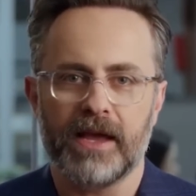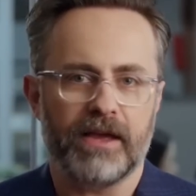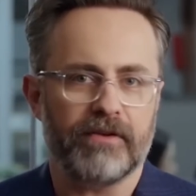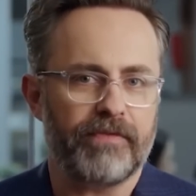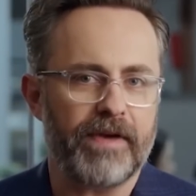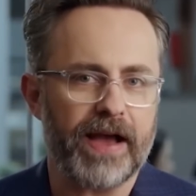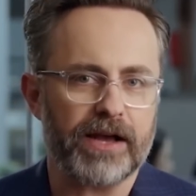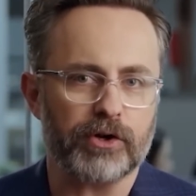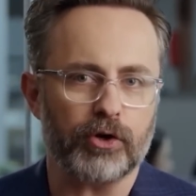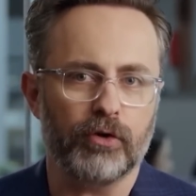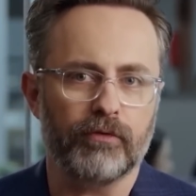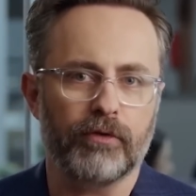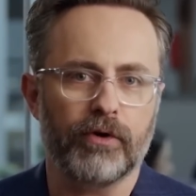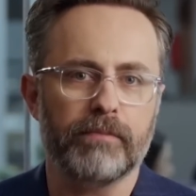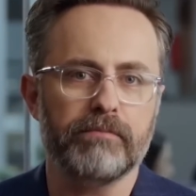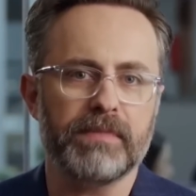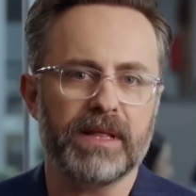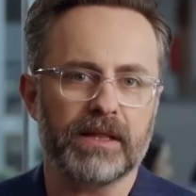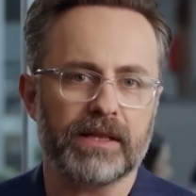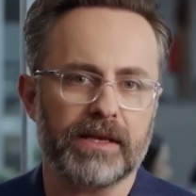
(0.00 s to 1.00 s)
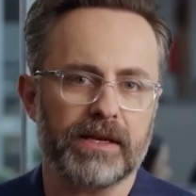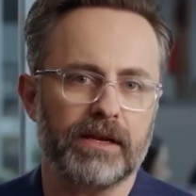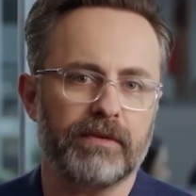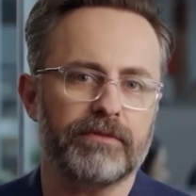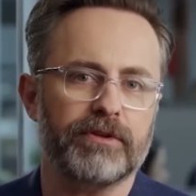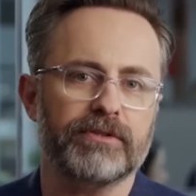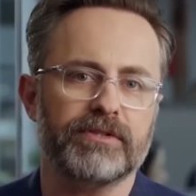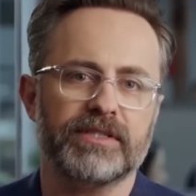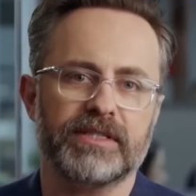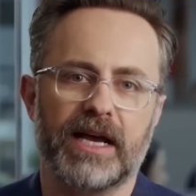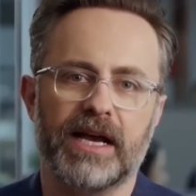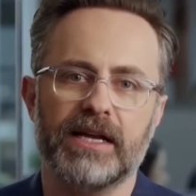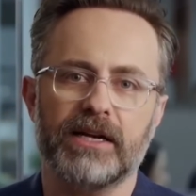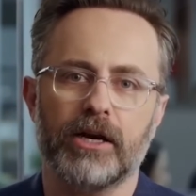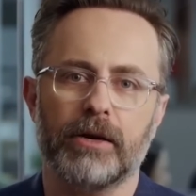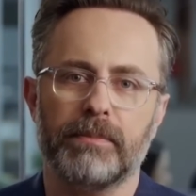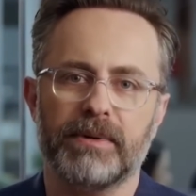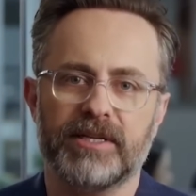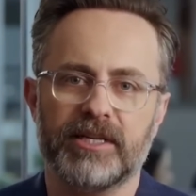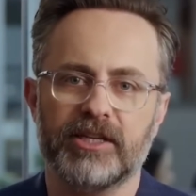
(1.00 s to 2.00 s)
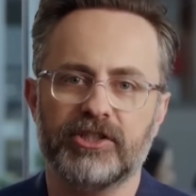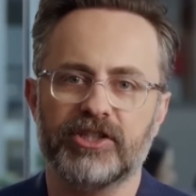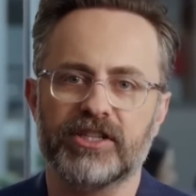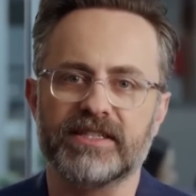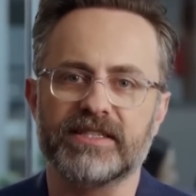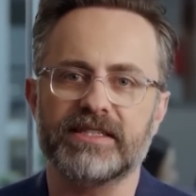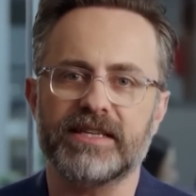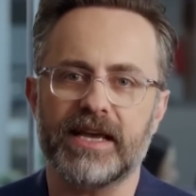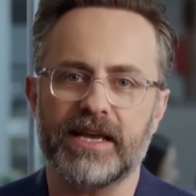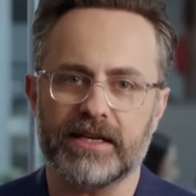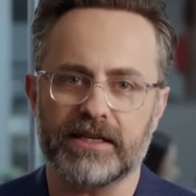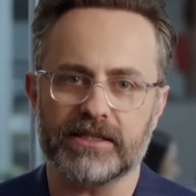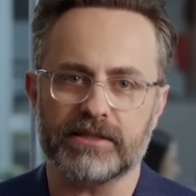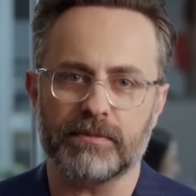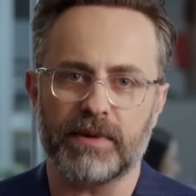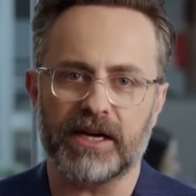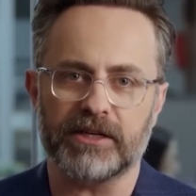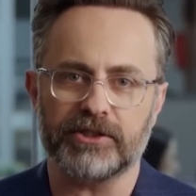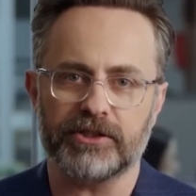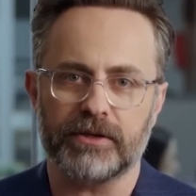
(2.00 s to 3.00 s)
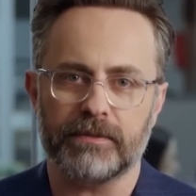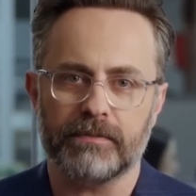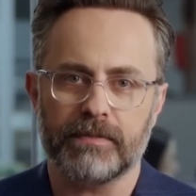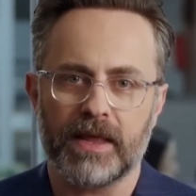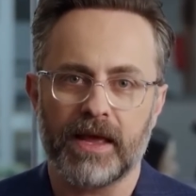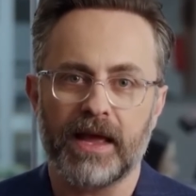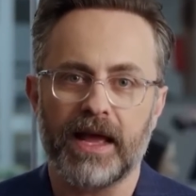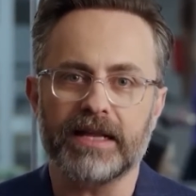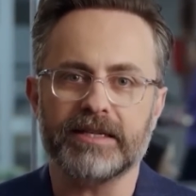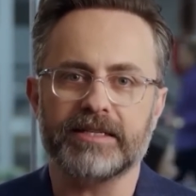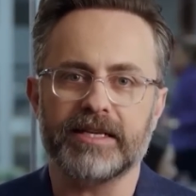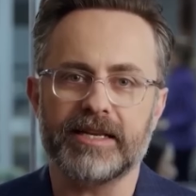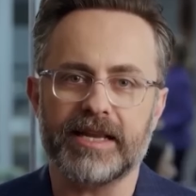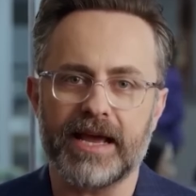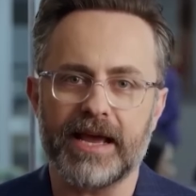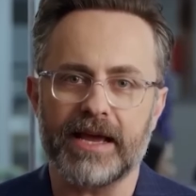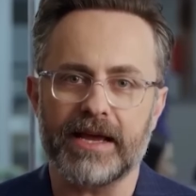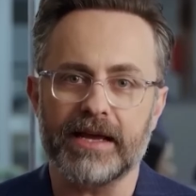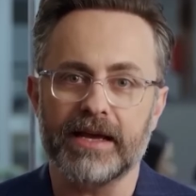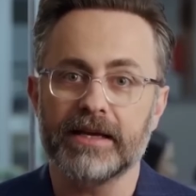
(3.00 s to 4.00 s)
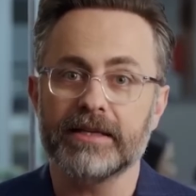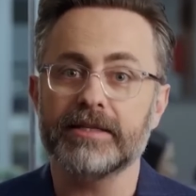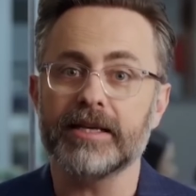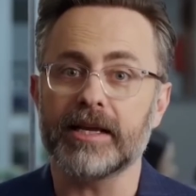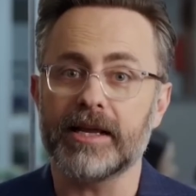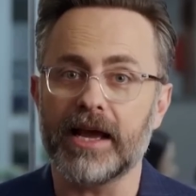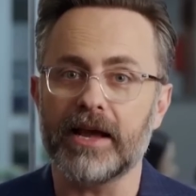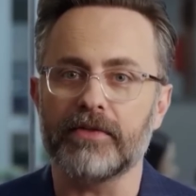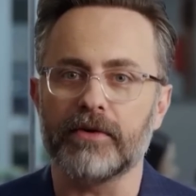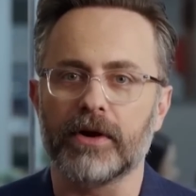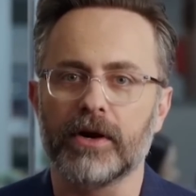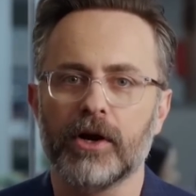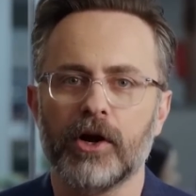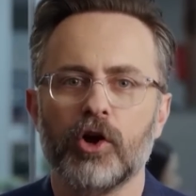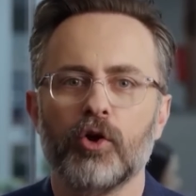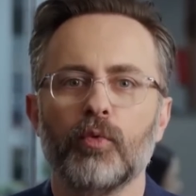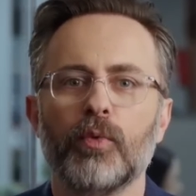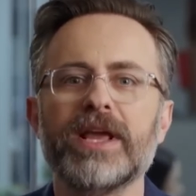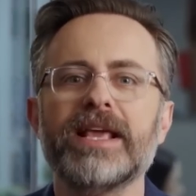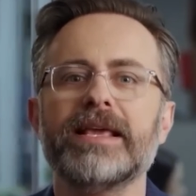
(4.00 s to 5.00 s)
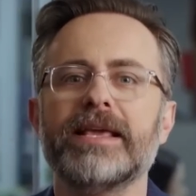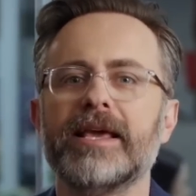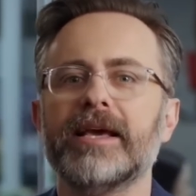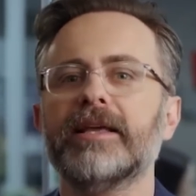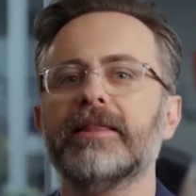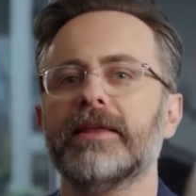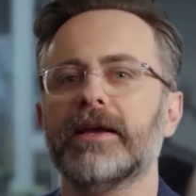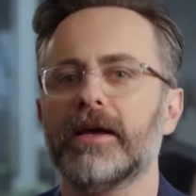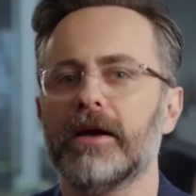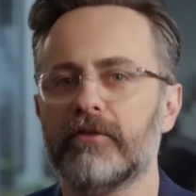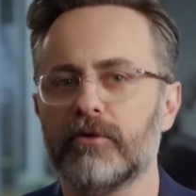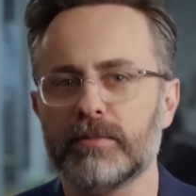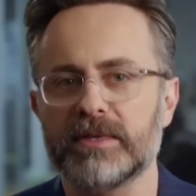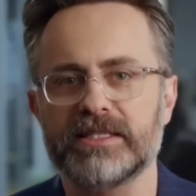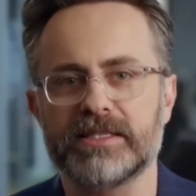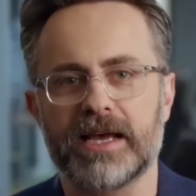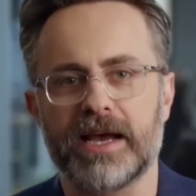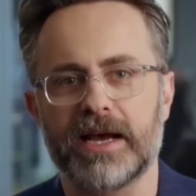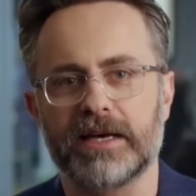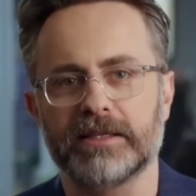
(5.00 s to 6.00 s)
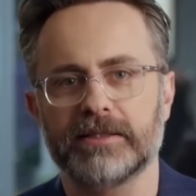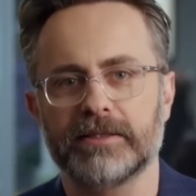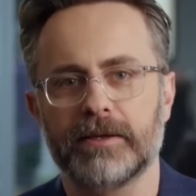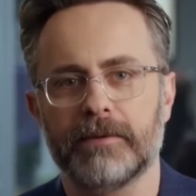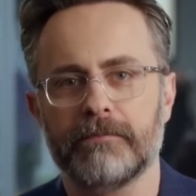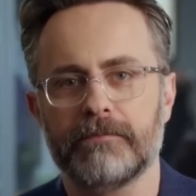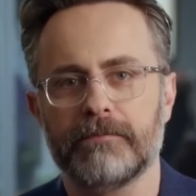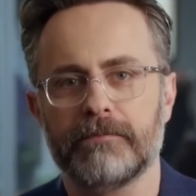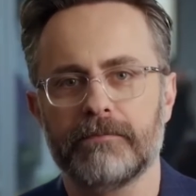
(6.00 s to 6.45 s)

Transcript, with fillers: In fact, over a million of you signed our petition saying as much. And today, together, we kick the government's ass.